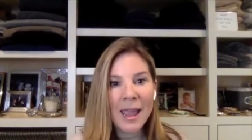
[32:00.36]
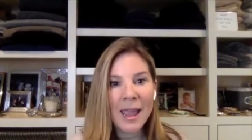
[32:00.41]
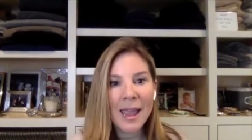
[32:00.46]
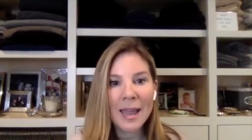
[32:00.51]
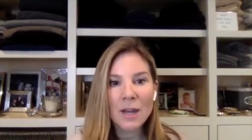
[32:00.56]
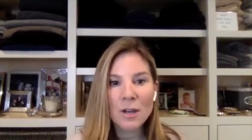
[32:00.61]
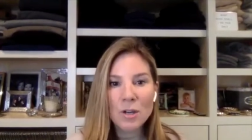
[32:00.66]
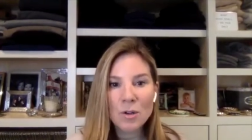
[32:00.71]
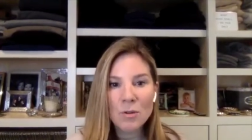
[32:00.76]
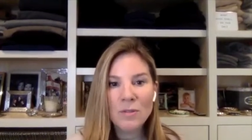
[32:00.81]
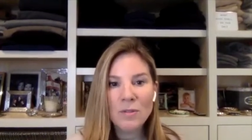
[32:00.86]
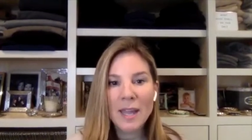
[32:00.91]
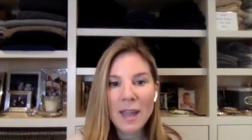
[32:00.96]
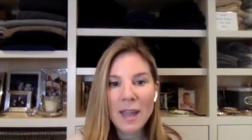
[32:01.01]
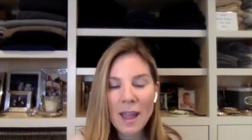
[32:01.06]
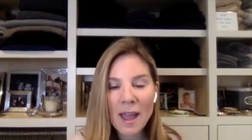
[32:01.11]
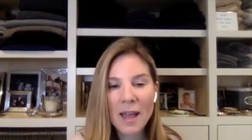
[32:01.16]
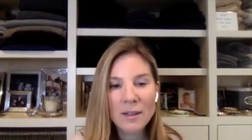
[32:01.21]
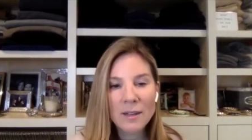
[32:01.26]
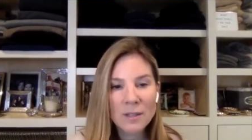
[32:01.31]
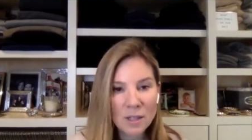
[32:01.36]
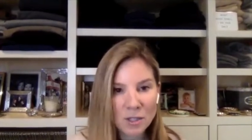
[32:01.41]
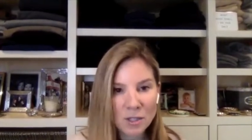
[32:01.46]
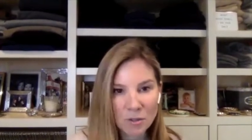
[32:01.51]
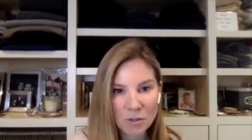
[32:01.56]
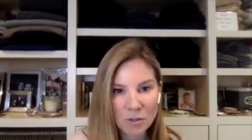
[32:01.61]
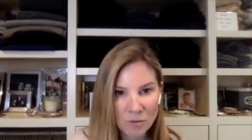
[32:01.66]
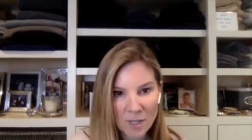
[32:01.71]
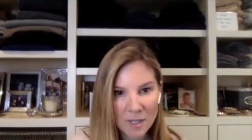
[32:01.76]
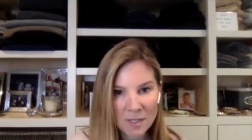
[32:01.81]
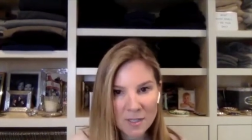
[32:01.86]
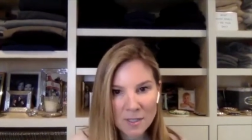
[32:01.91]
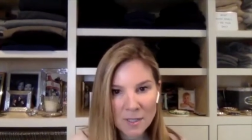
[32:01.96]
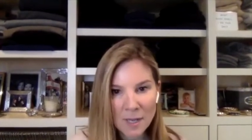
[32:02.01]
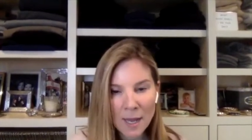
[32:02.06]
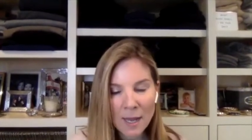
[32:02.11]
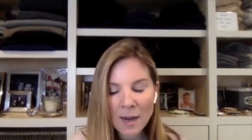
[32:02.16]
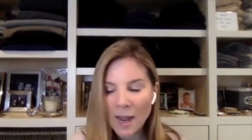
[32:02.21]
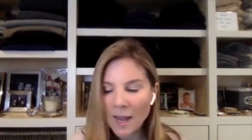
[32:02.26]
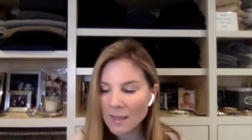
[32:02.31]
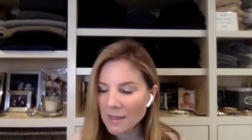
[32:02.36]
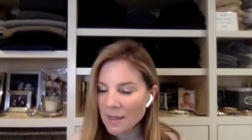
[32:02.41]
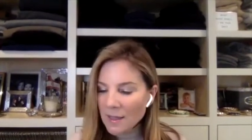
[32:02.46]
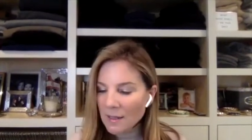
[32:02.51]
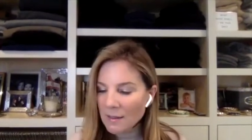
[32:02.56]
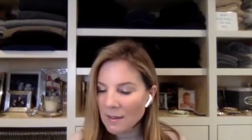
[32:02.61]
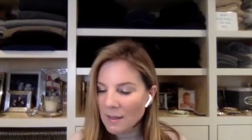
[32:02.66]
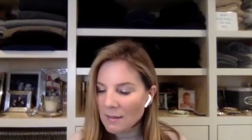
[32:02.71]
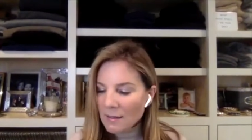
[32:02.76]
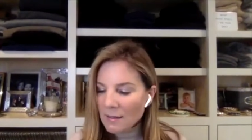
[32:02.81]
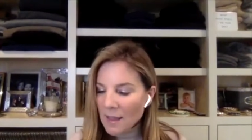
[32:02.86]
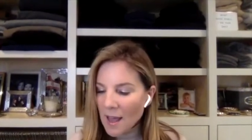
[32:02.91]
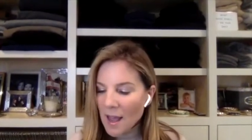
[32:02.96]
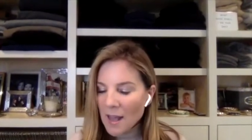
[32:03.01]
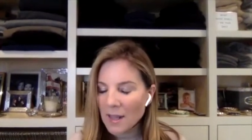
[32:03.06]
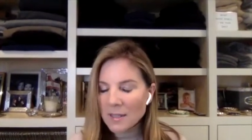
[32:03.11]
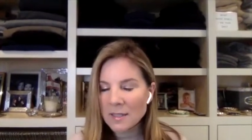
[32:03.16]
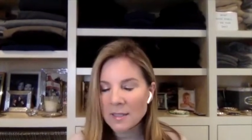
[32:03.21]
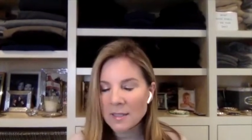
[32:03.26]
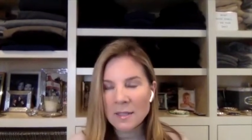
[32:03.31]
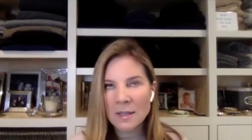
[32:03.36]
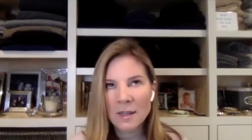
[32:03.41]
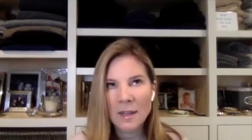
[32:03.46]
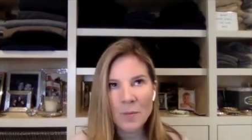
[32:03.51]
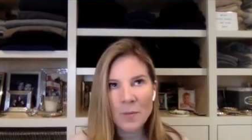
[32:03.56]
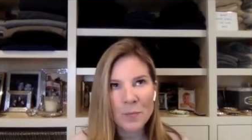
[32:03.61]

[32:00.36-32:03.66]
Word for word: and knew they had to do this. And I think that that's